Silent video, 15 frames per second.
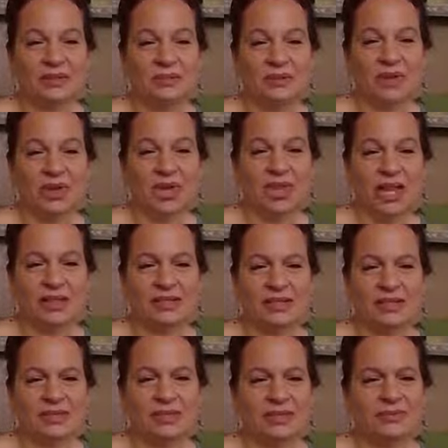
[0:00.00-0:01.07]
some more
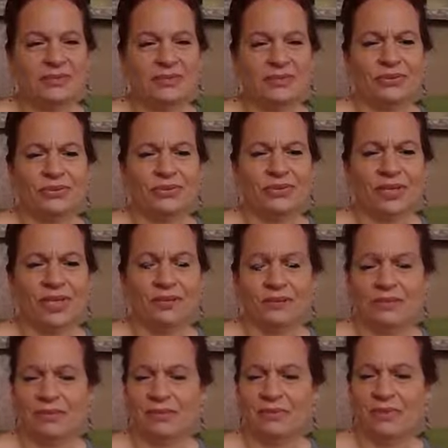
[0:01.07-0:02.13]
classes for free,
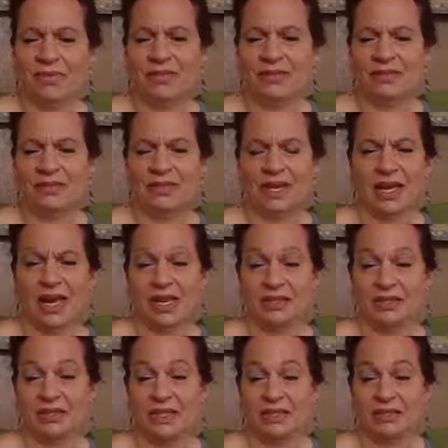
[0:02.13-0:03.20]
some things that I,